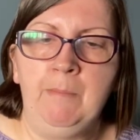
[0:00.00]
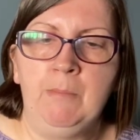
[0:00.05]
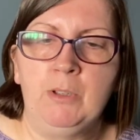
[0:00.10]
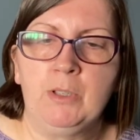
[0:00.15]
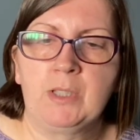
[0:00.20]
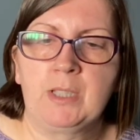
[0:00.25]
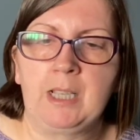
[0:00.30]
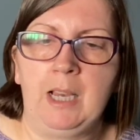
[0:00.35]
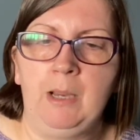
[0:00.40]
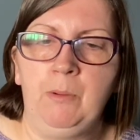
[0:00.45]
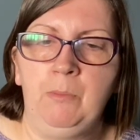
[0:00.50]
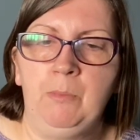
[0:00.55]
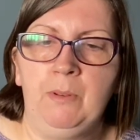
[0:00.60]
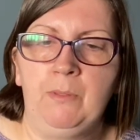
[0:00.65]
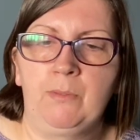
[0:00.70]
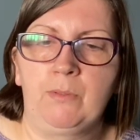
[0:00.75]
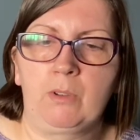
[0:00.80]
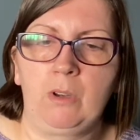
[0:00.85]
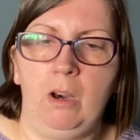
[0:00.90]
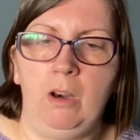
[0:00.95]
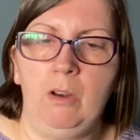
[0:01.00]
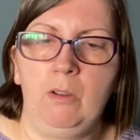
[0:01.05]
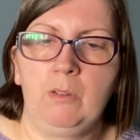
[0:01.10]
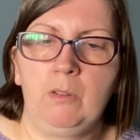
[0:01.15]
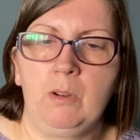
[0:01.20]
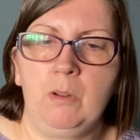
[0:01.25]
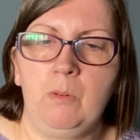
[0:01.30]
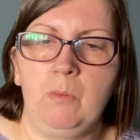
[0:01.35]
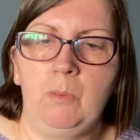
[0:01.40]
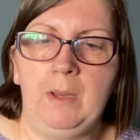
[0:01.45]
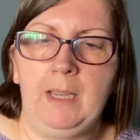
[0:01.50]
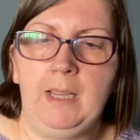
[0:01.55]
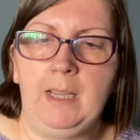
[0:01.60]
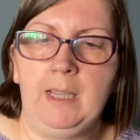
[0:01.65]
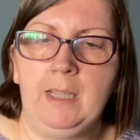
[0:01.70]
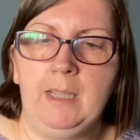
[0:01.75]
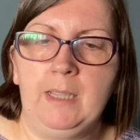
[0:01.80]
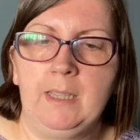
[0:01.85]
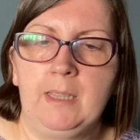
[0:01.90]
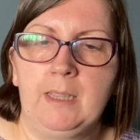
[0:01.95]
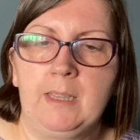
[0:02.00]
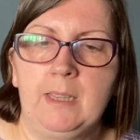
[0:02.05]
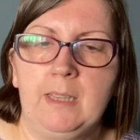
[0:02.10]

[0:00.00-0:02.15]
So we've gone with